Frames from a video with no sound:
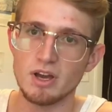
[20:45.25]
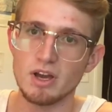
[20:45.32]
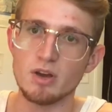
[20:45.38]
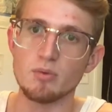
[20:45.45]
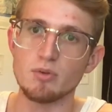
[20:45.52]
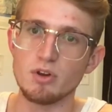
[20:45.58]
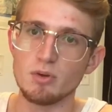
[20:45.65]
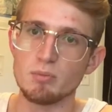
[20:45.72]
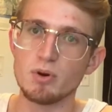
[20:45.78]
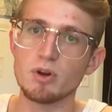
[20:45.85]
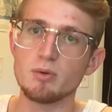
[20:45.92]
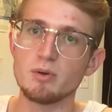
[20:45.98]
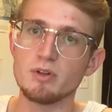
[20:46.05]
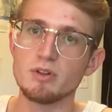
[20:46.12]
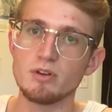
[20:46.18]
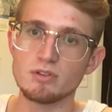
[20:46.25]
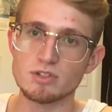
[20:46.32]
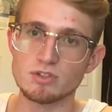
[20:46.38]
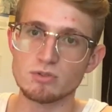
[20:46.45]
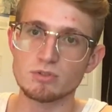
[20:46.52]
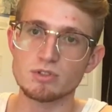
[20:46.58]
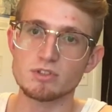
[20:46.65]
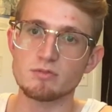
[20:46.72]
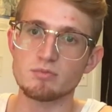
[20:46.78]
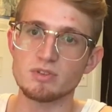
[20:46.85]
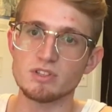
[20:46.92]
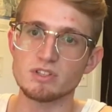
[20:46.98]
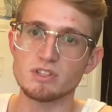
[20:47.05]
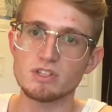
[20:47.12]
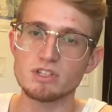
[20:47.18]
and when you put them in those sorts of
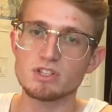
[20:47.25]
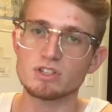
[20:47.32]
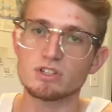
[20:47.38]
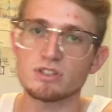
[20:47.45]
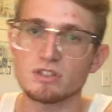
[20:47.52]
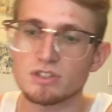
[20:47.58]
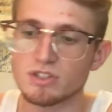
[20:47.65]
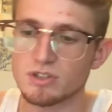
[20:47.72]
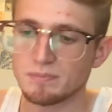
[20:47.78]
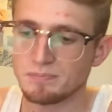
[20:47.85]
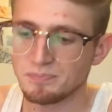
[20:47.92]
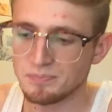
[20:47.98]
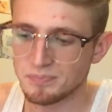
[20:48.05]
positions